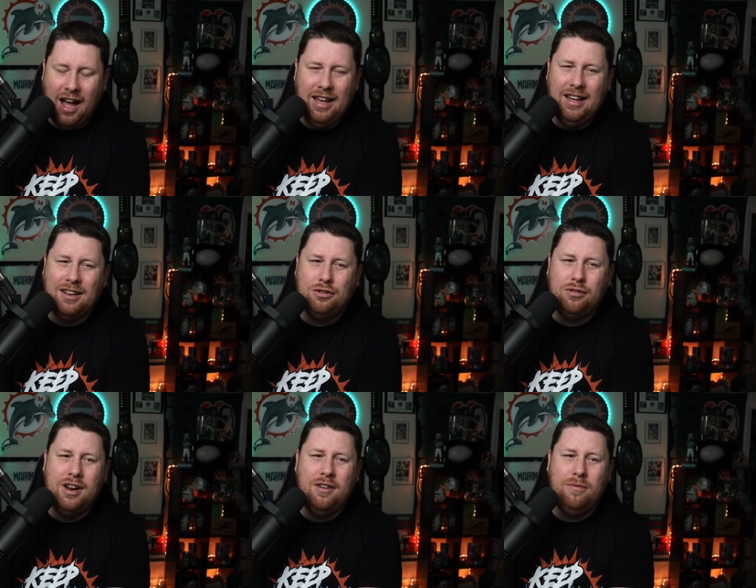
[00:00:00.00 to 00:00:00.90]
he got
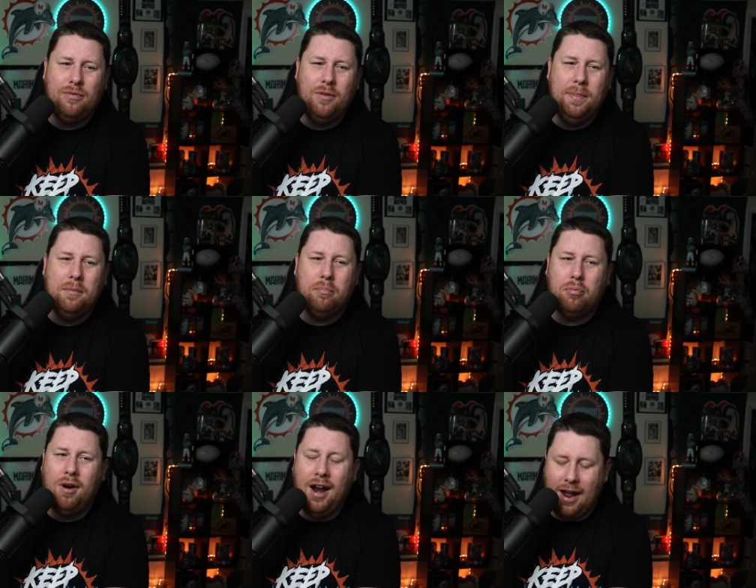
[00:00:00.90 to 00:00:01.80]
traded from the
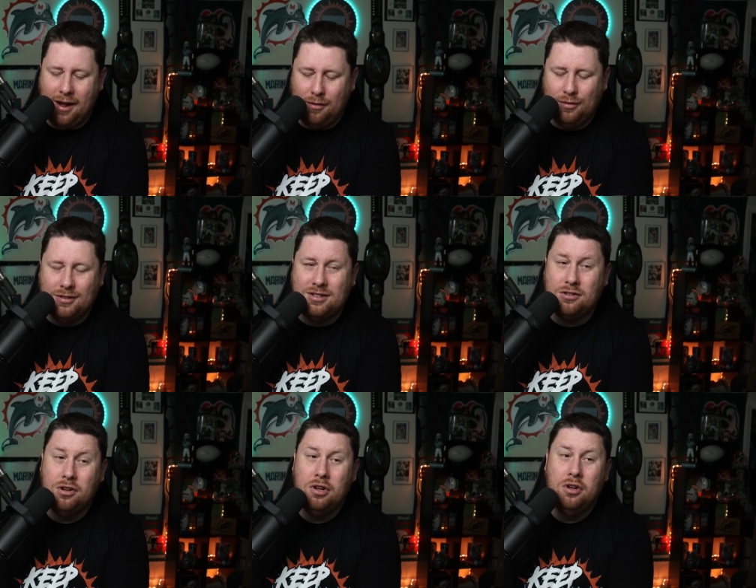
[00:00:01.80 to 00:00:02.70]
Browns.
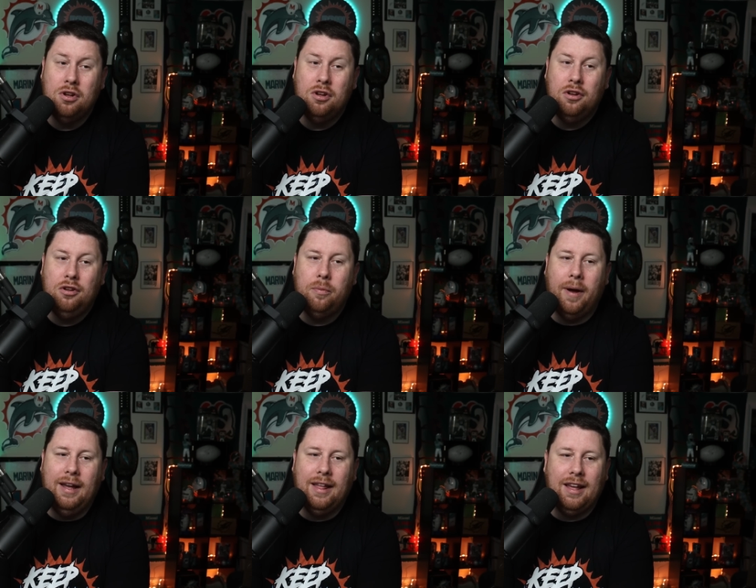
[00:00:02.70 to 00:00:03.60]
You
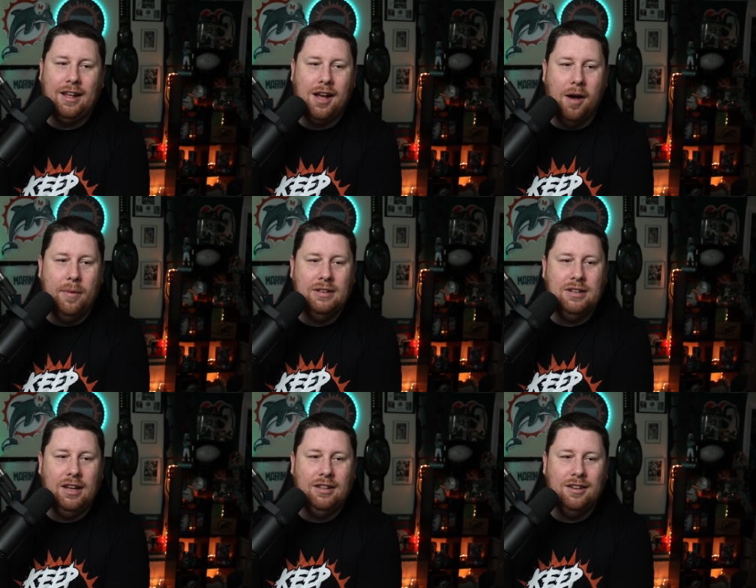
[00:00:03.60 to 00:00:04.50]
probably like
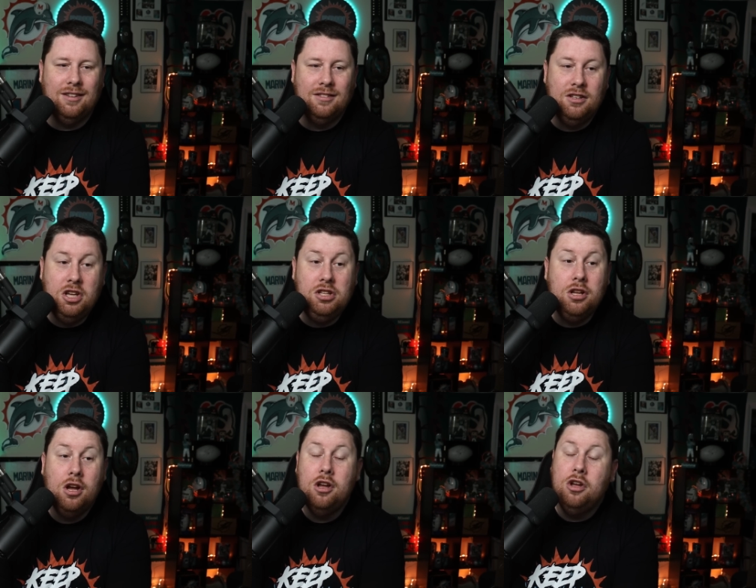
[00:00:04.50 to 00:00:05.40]
commenting. He
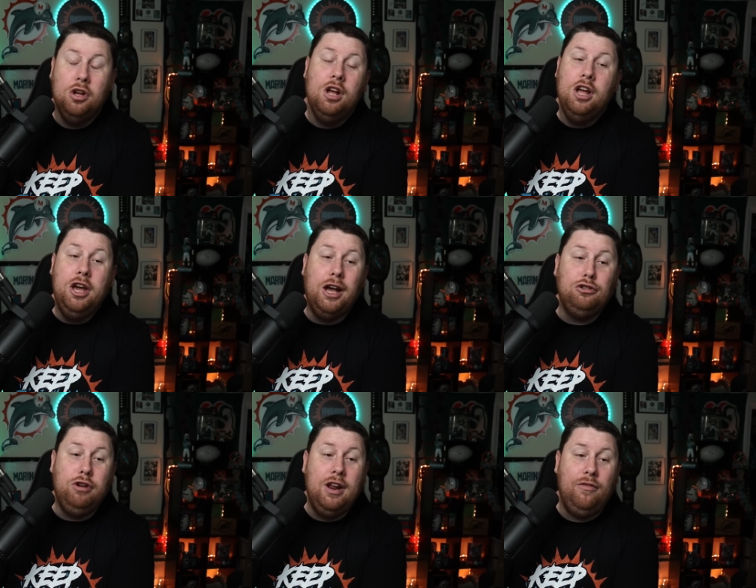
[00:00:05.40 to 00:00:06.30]
he got
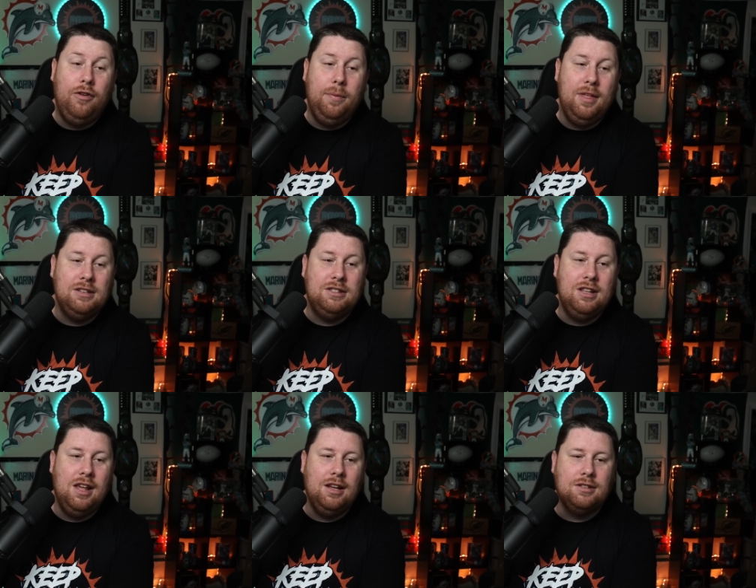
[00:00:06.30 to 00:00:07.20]
traded from this to
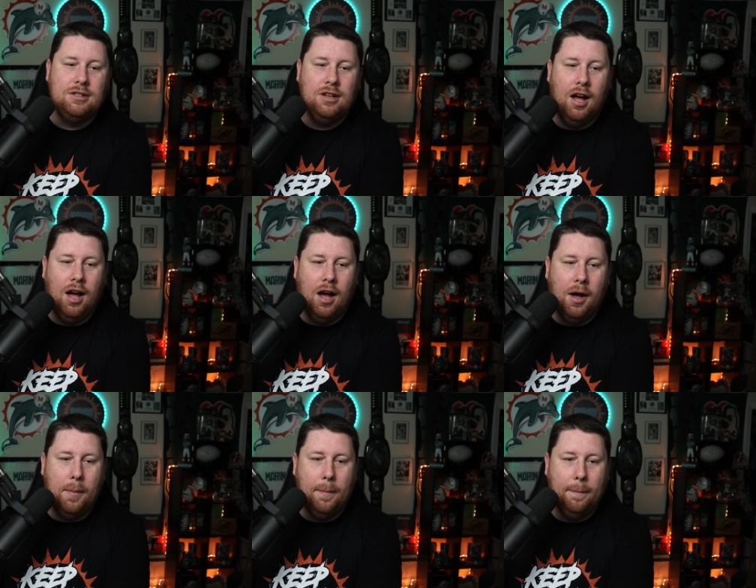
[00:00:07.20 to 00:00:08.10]
this. Um.